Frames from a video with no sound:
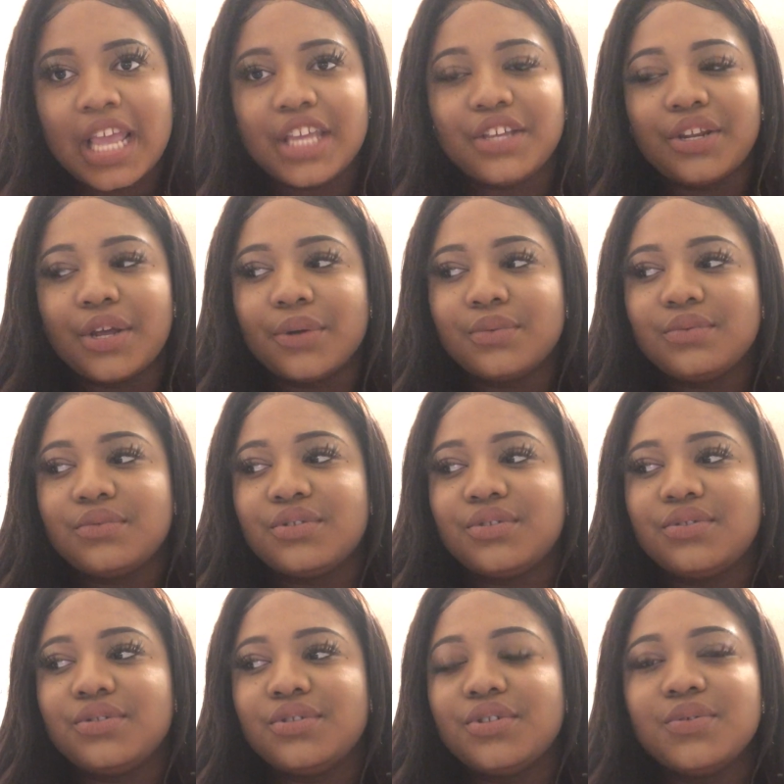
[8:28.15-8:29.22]

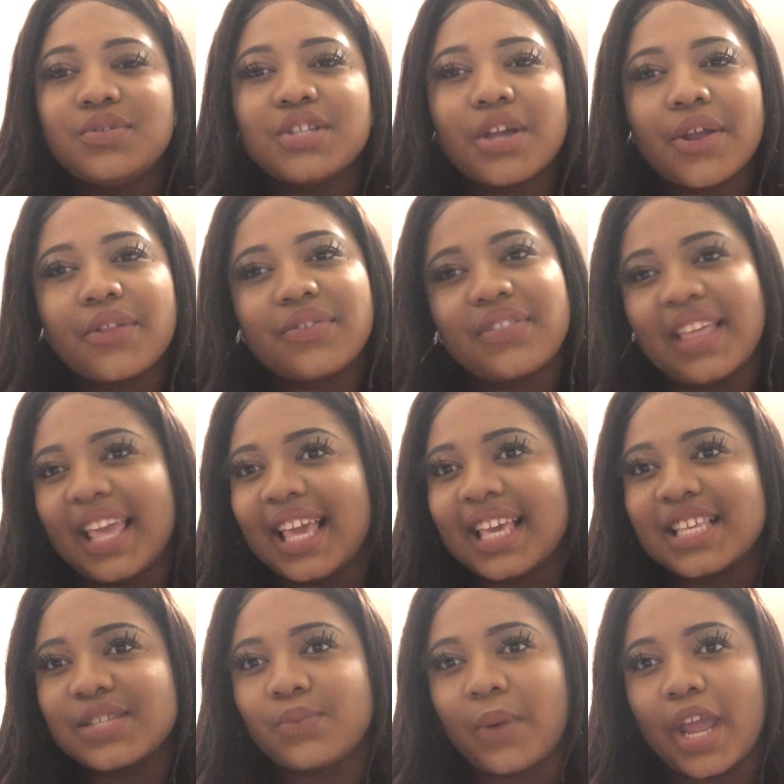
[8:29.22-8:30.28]
do certain
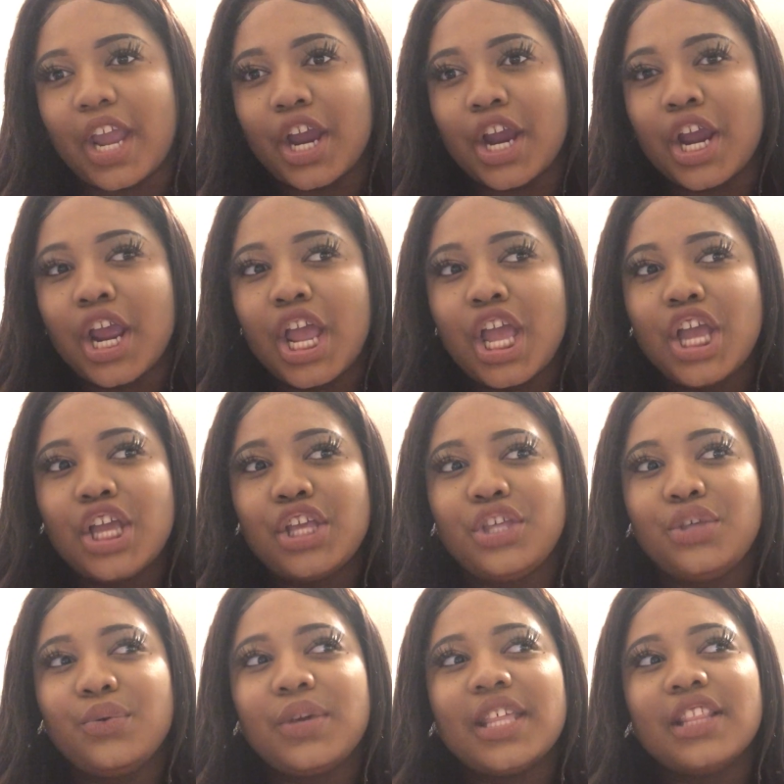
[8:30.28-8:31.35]
things where
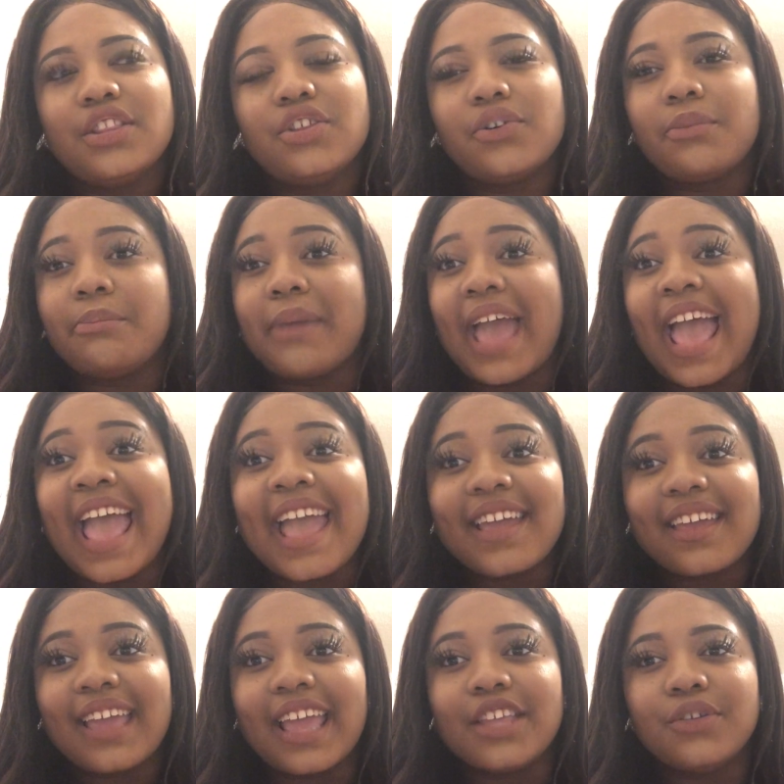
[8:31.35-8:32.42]
you can look
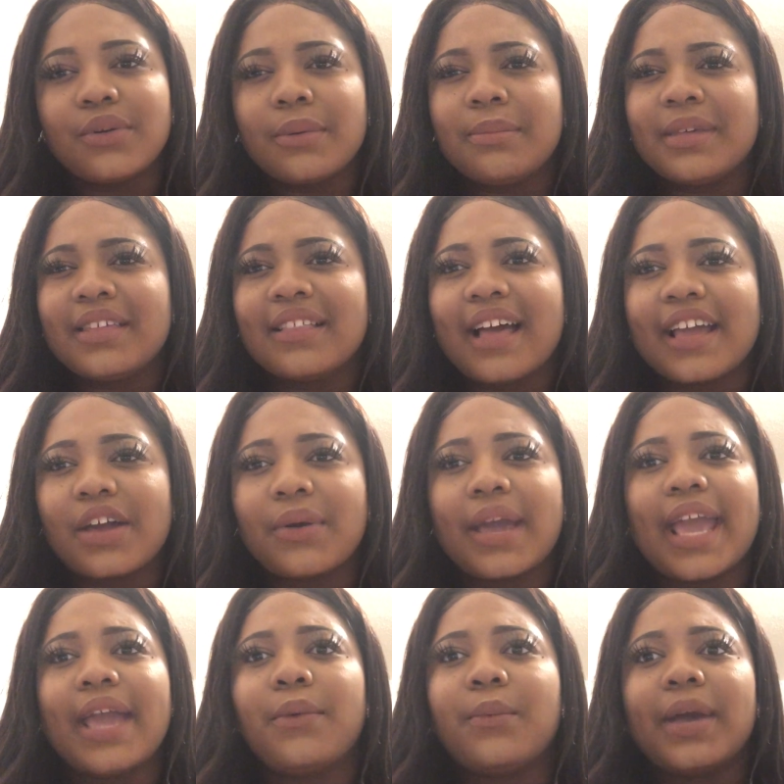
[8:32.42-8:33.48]
back and you can be like,
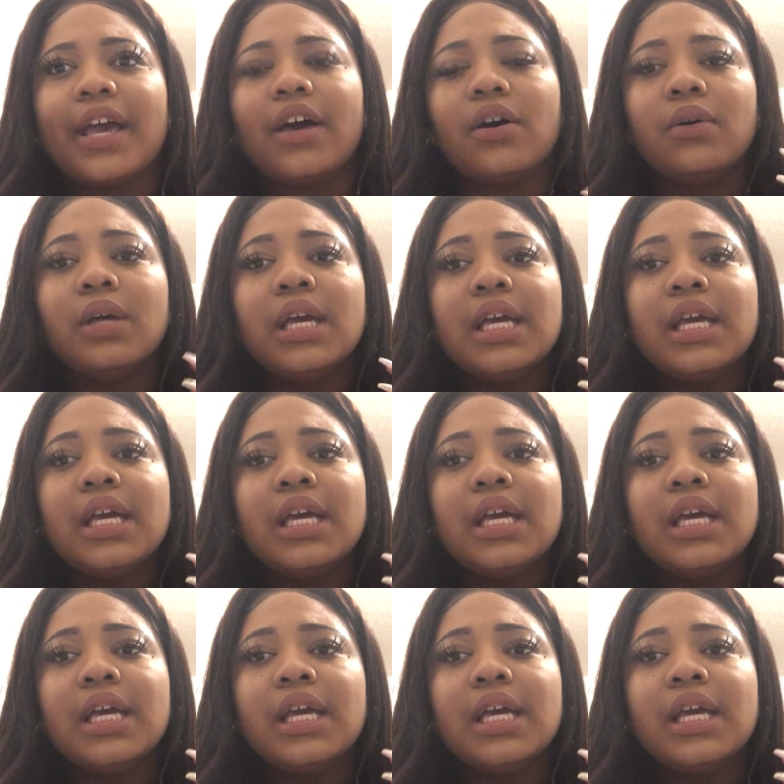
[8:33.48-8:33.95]
okay, well,